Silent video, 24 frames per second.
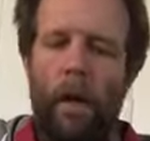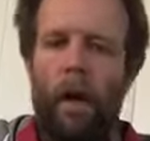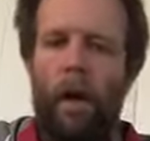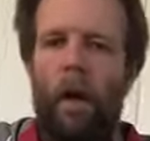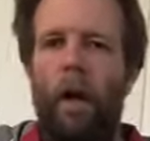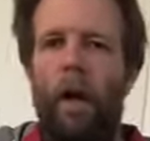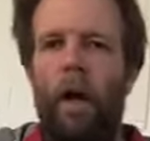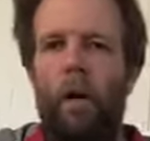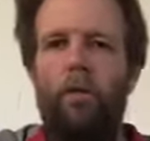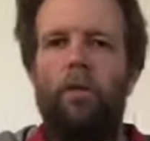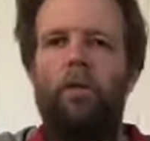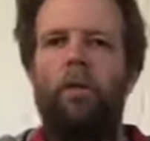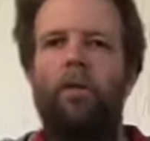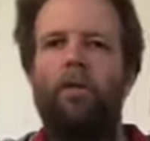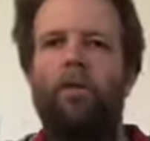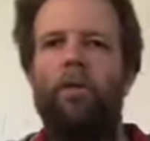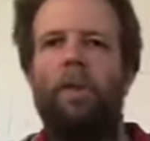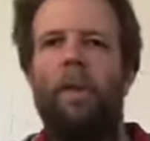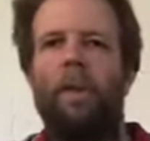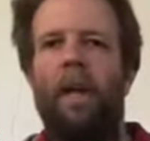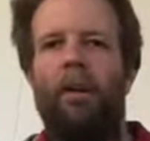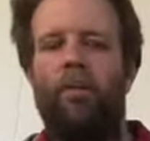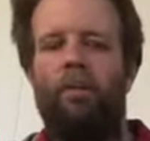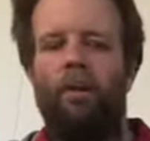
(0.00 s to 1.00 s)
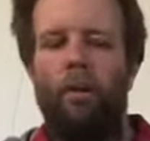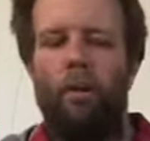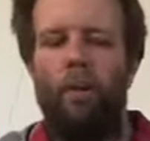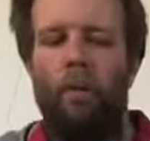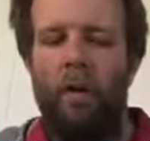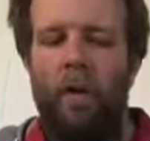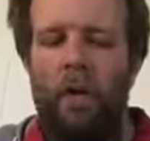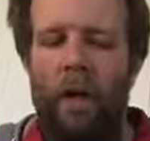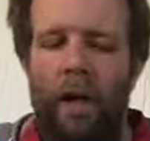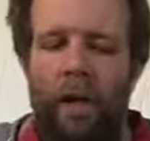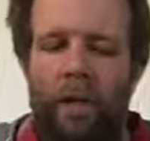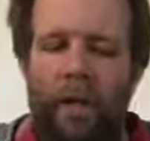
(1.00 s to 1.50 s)
And you obviously carry on
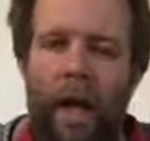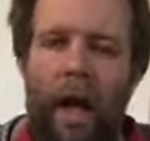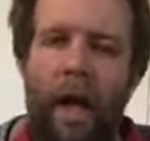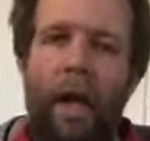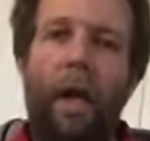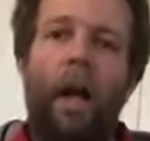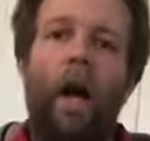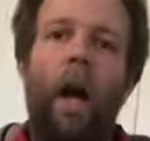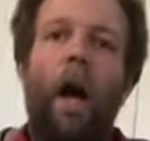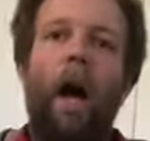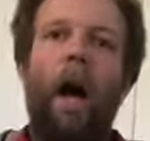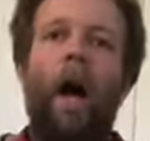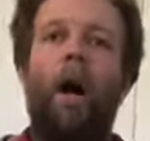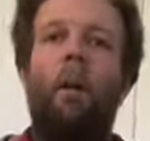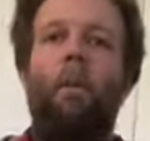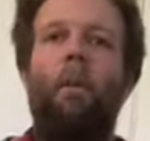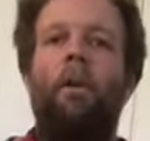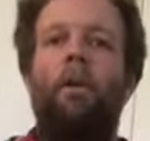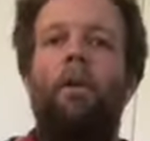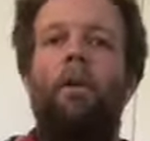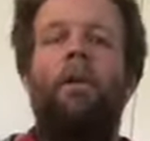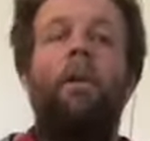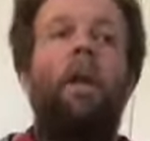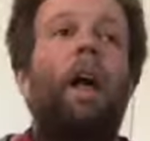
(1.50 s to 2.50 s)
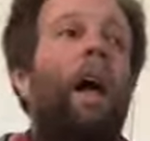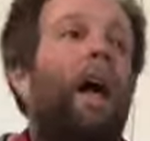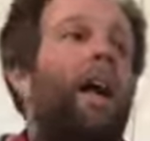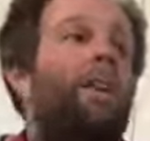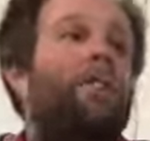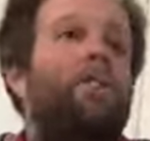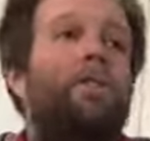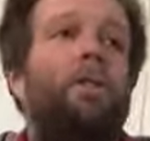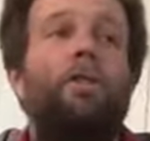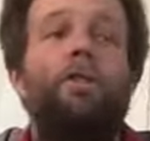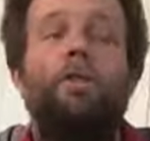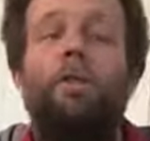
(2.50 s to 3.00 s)
with like that.
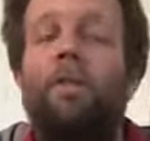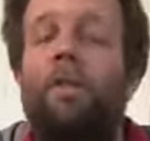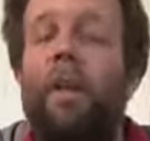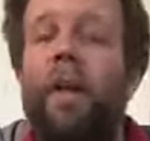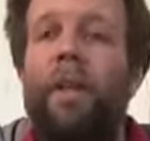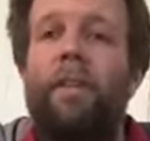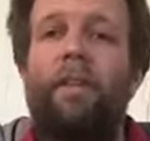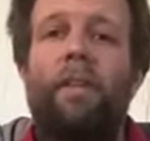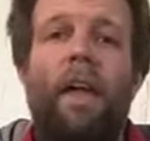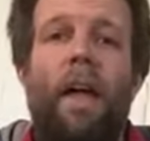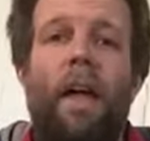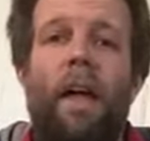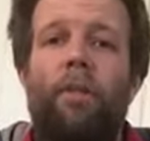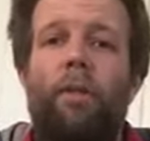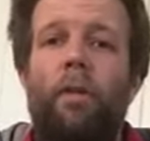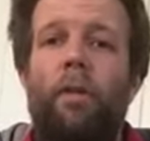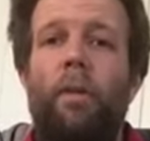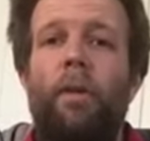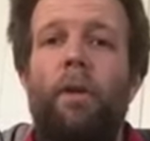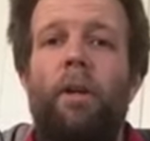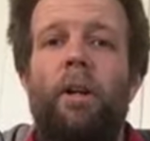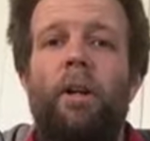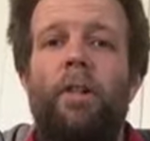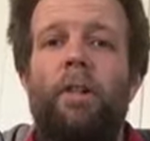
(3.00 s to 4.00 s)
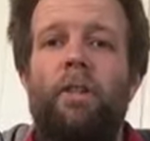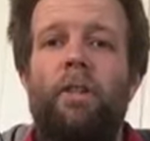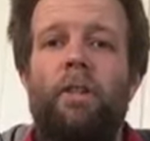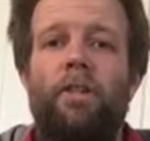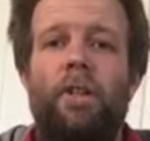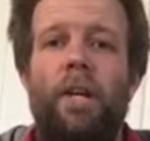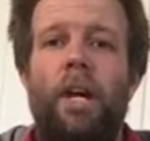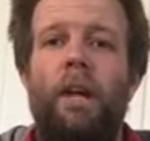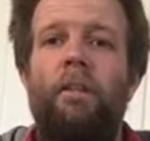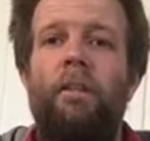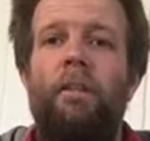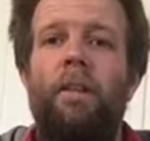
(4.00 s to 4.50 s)
As usual, thanks to everybody that's
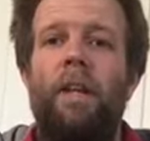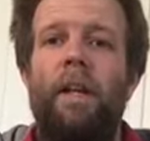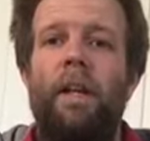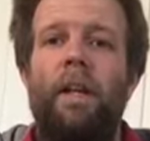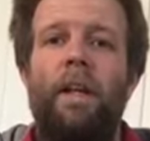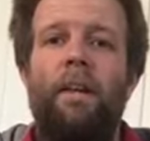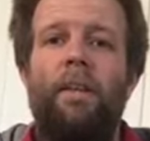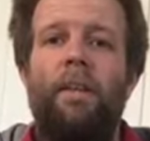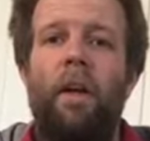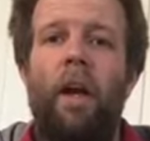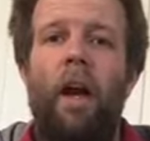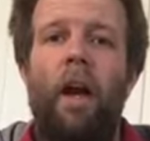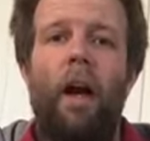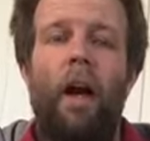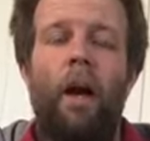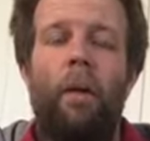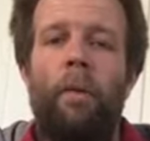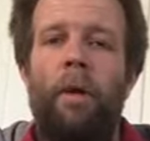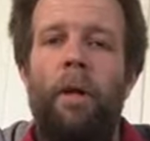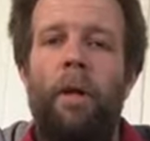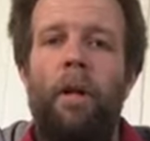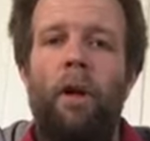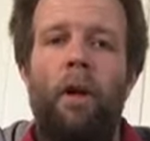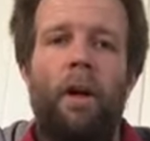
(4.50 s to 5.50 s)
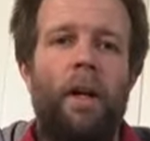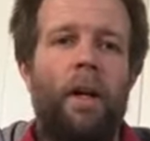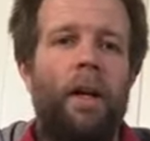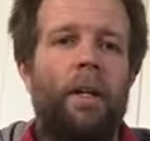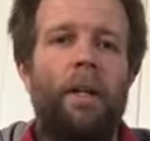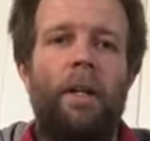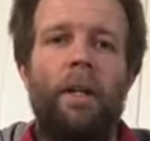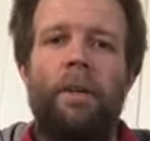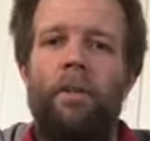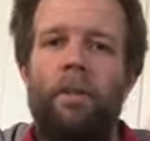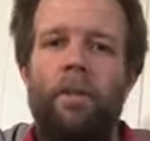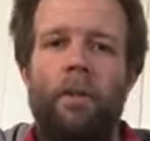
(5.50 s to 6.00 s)
sharing these and
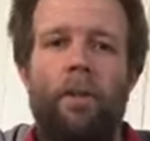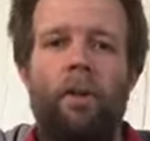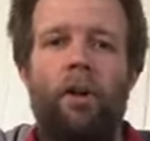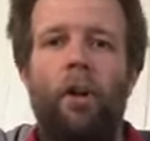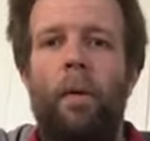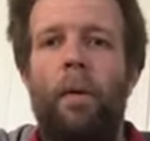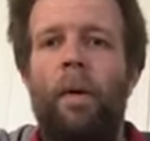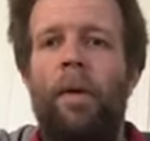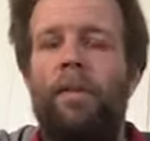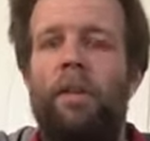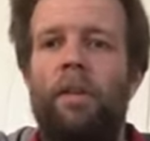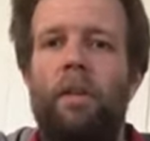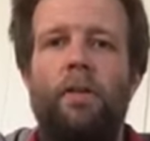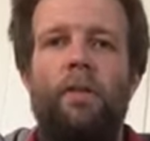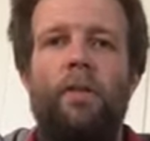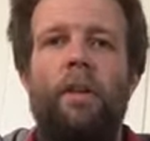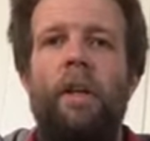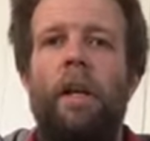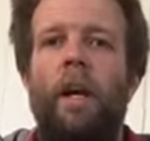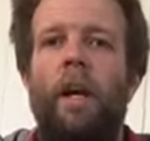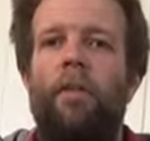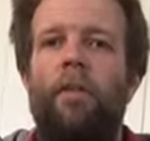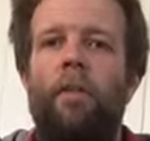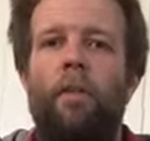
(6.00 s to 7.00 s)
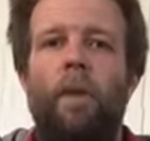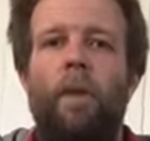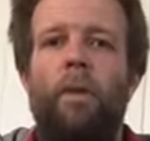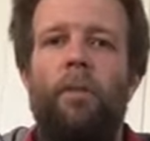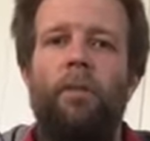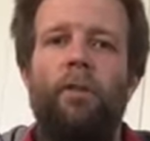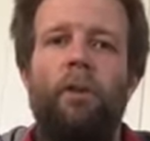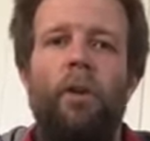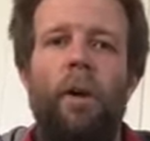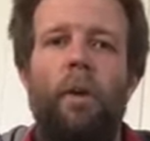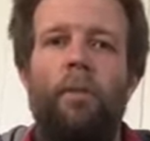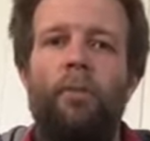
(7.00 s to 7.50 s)
liking these, and your comments and your videos of
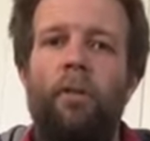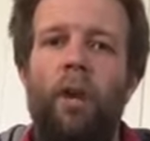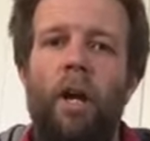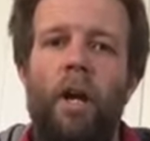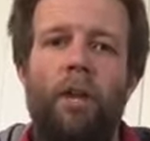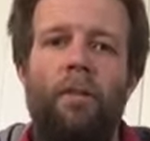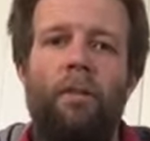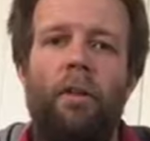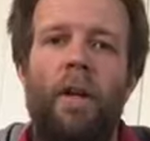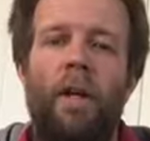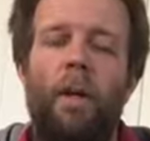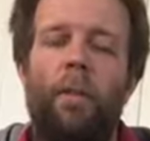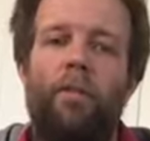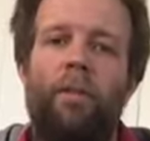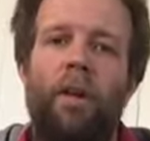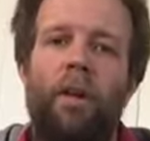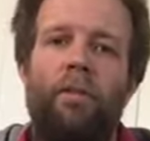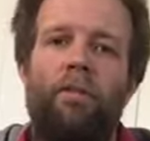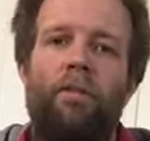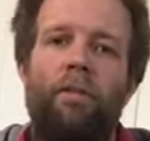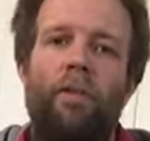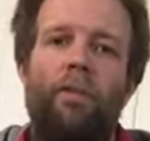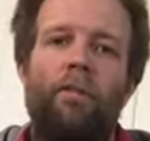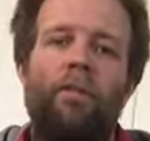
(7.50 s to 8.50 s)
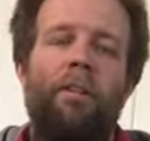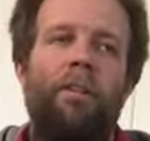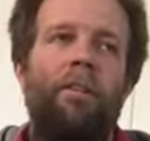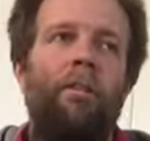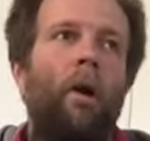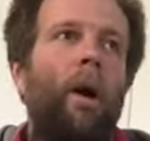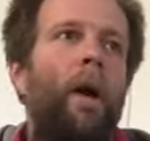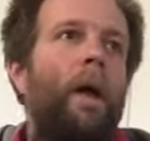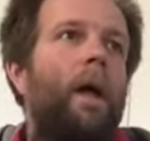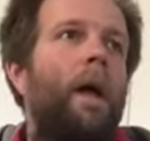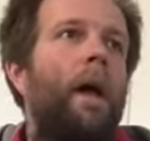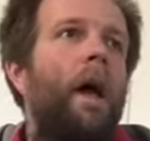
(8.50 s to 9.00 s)
people doing. Really, really impressed, really, really
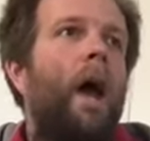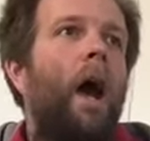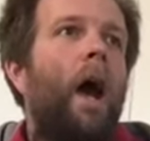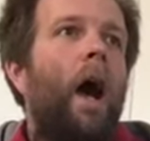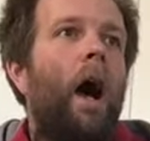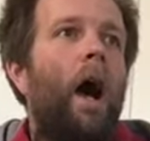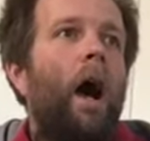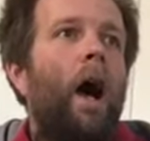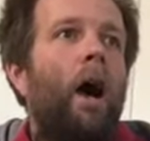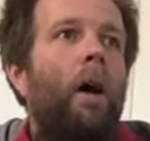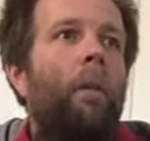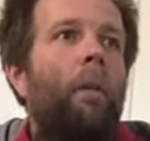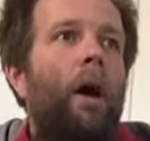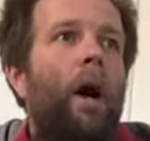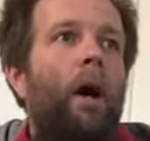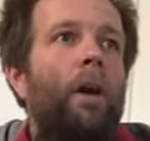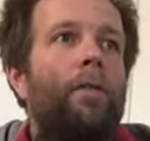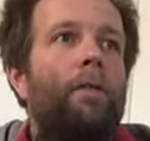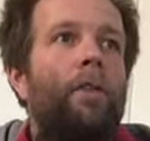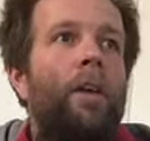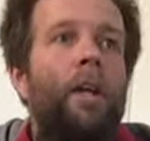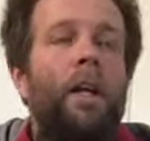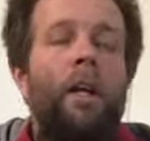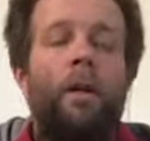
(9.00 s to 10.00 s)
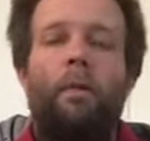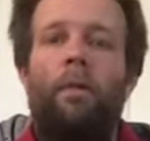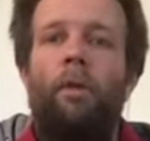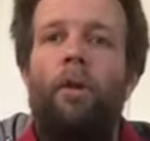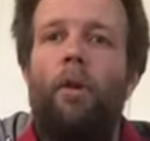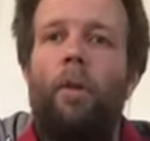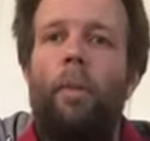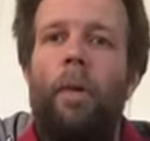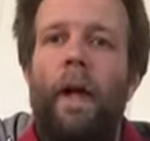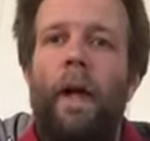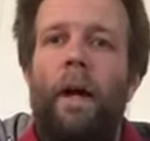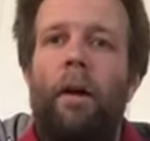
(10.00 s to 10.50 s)
great. Hopefully
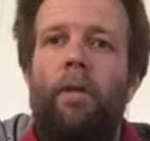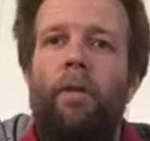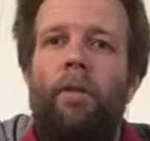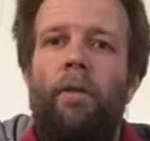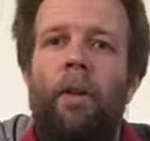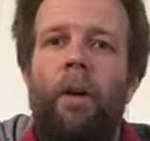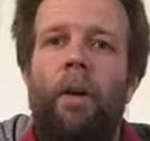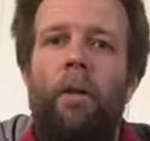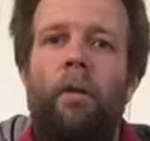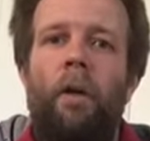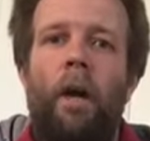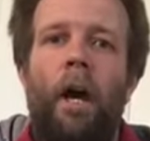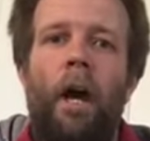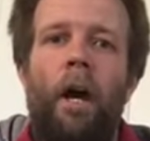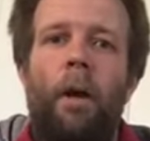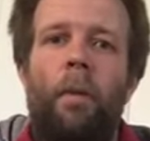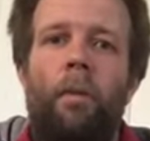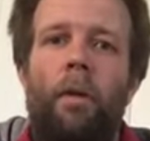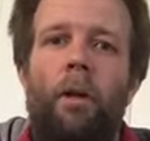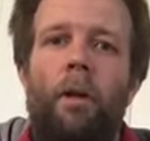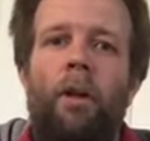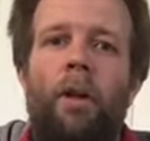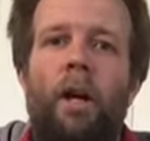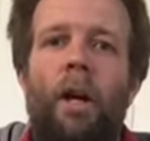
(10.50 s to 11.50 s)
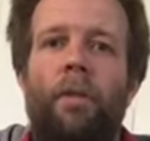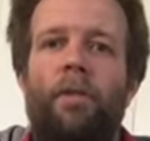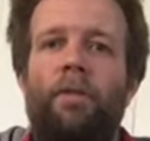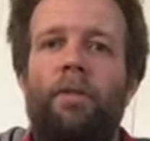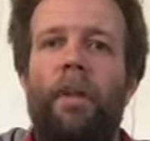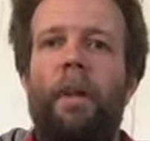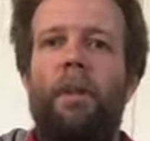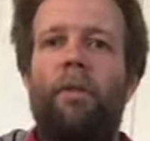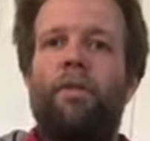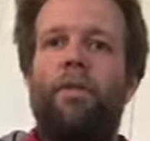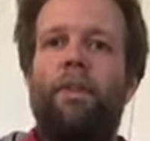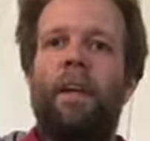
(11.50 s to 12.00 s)
we'll all be out soon. Look after
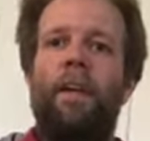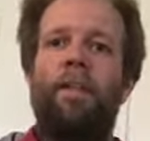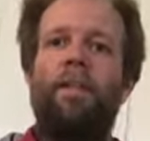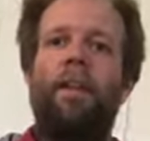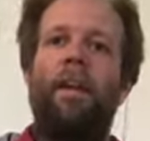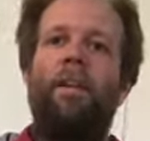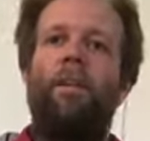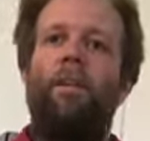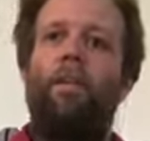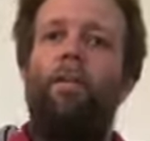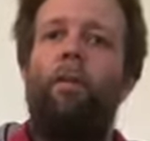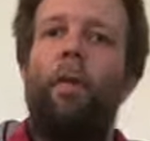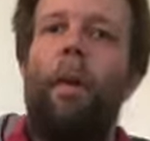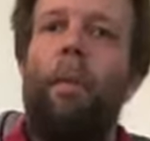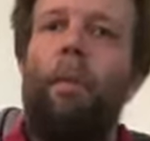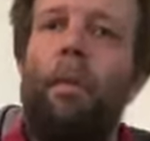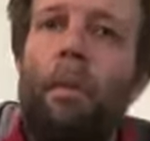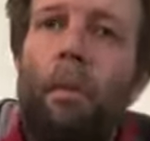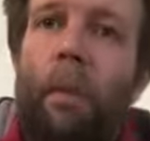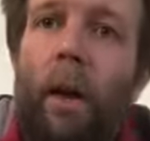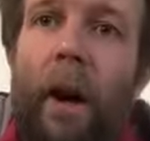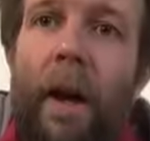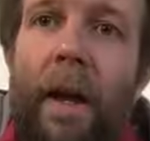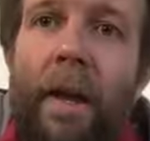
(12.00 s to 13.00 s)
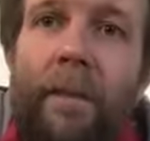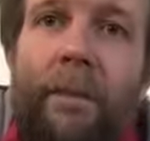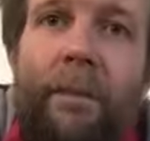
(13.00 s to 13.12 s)
yourselves, stay safe everyone, bye.